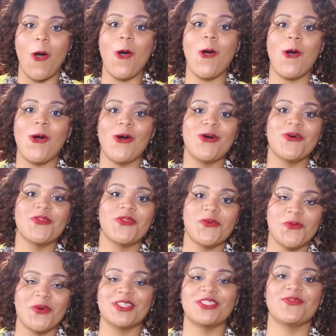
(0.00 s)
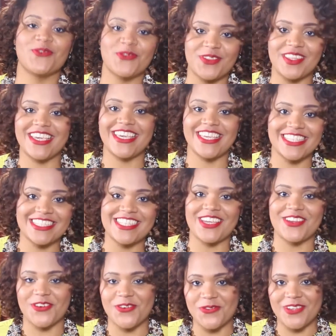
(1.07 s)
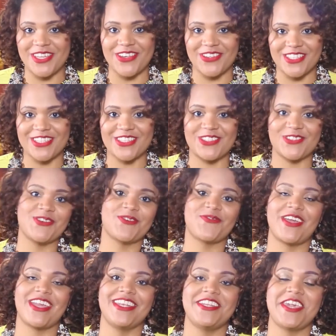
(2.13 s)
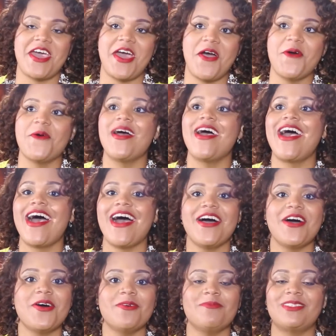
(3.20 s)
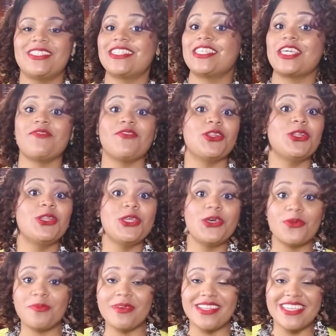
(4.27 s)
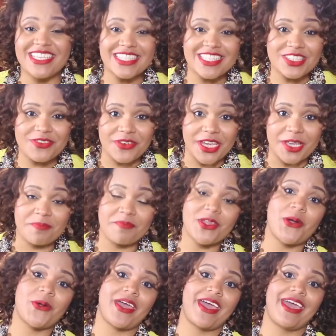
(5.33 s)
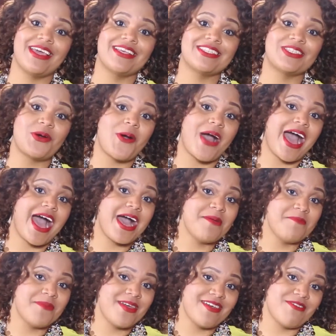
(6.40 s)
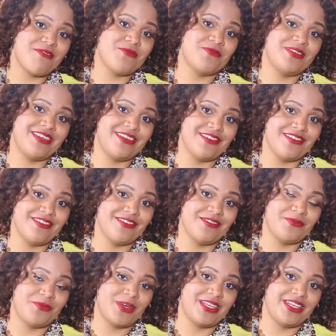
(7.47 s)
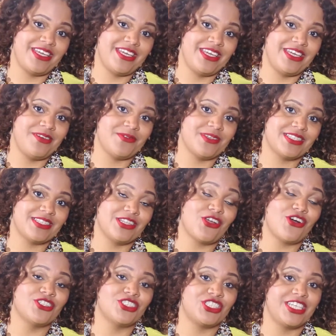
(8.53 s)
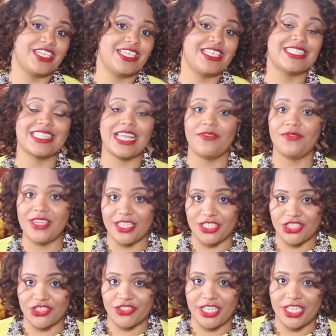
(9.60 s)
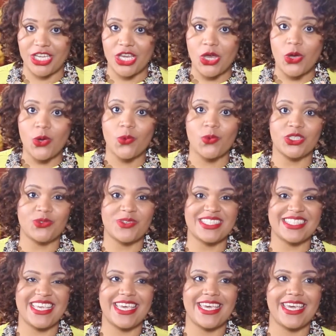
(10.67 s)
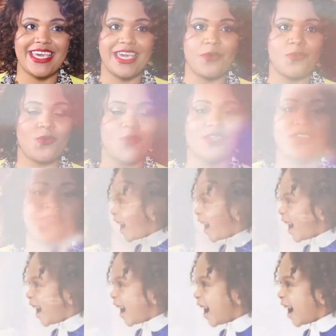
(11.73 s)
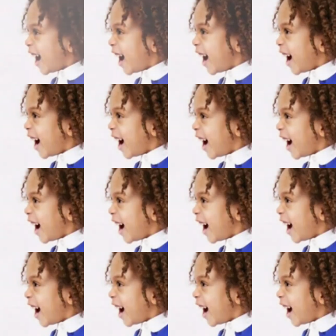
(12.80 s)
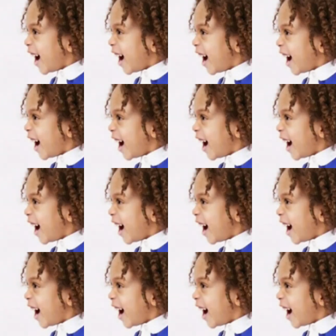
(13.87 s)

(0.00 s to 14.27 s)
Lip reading: all the wonderful things that O'Neal is doing right now. Just to give a little bit of history. Okay, so I met O'Neal when he was launching East Lafayette Street, which was a wonderful elite boys